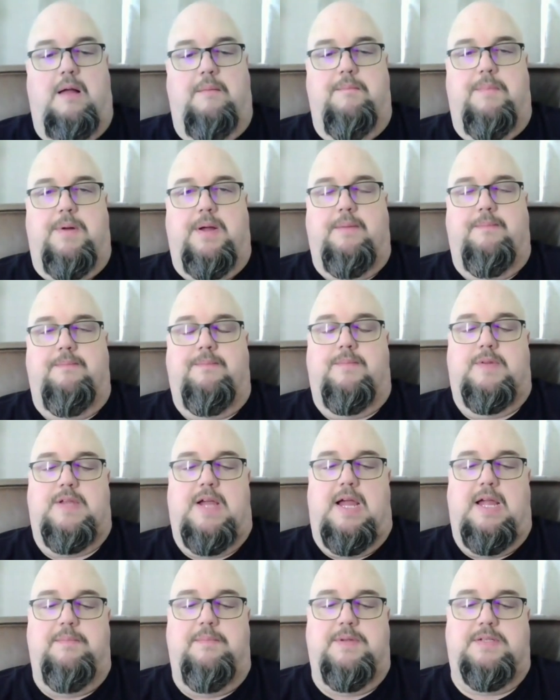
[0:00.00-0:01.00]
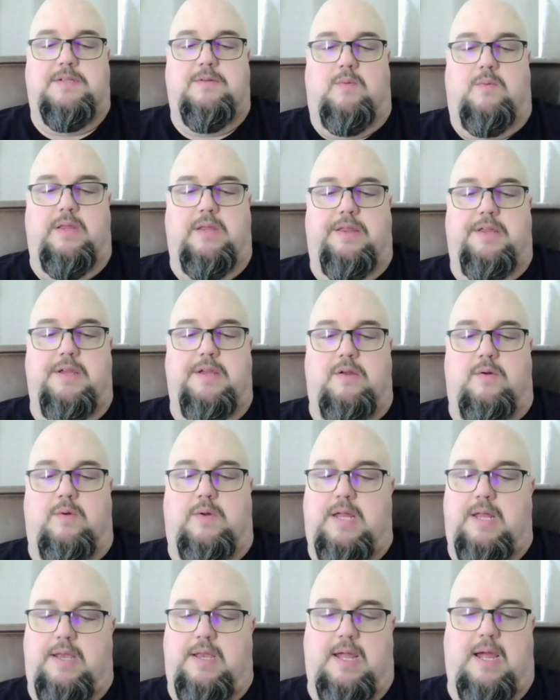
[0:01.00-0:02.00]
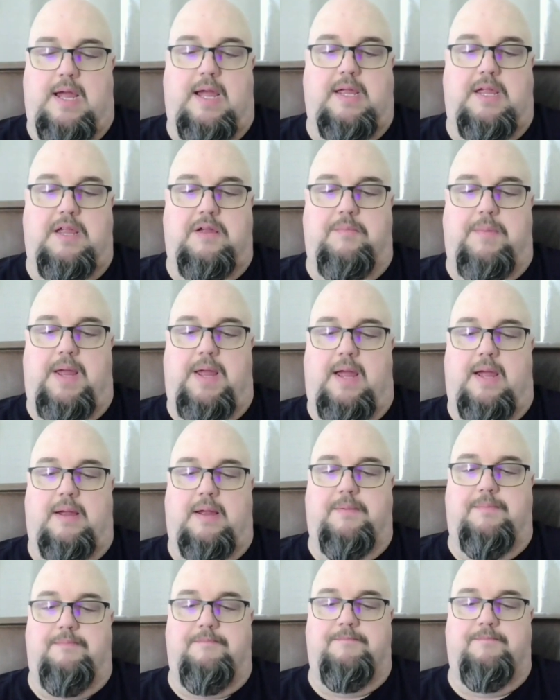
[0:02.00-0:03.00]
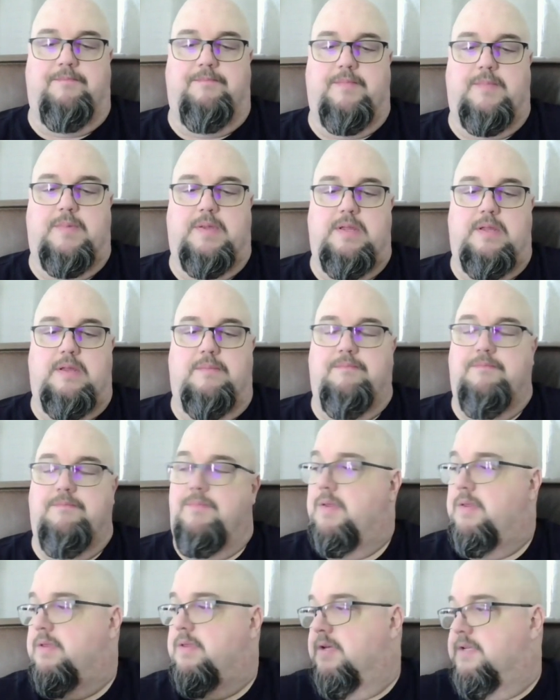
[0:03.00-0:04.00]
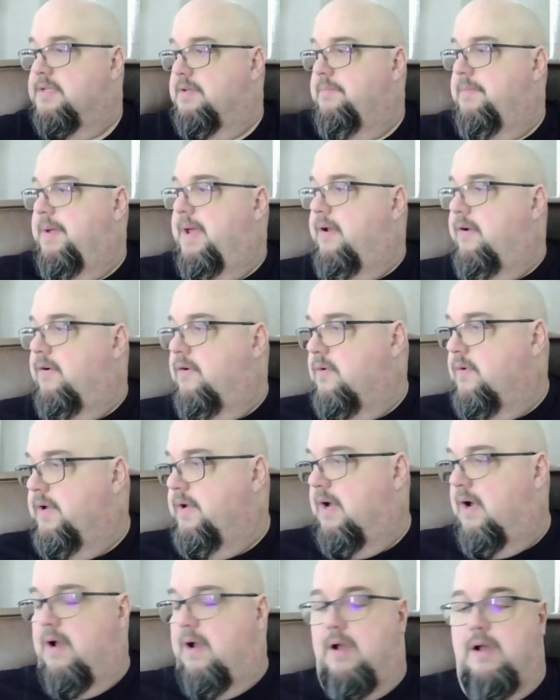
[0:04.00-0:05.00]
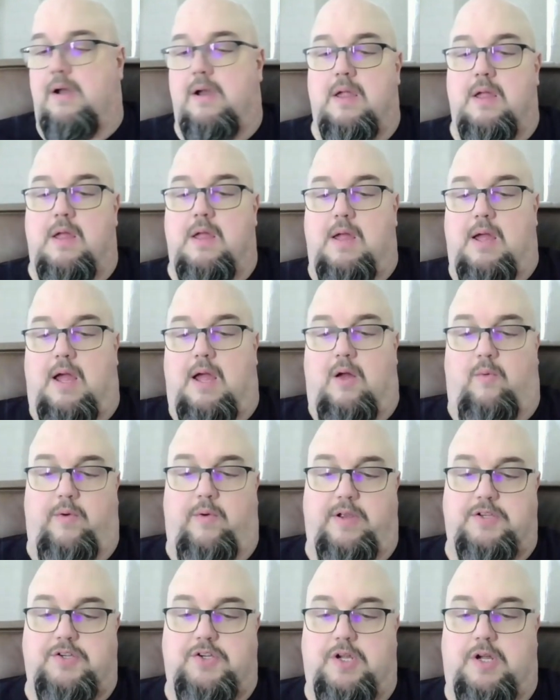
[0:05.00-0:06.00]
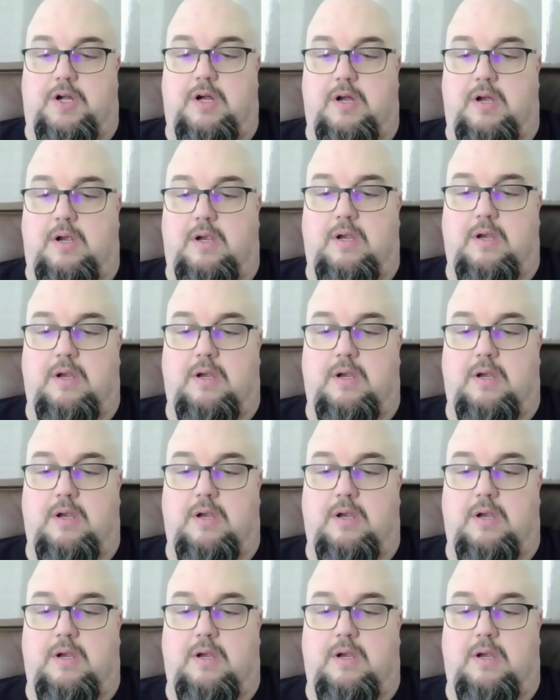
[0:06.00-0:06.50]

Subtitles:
But time is the one thing you cannot get back. Doesn't matter who you are, how rich you are.